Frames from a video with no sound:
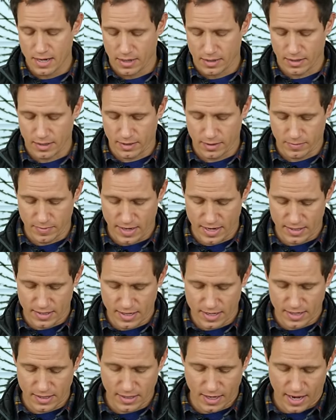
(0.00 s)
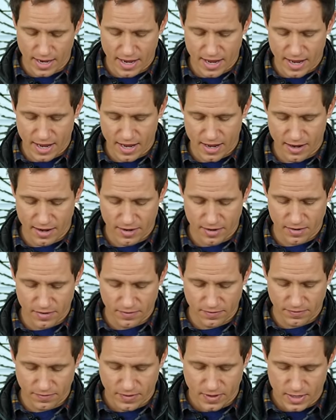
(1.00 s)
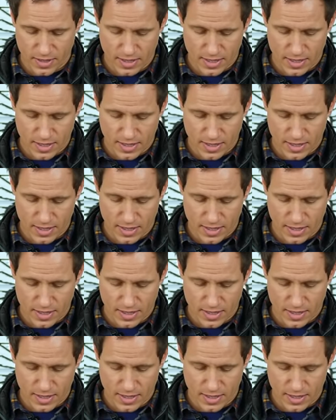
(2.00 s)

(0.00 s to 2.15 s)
Um, and then I have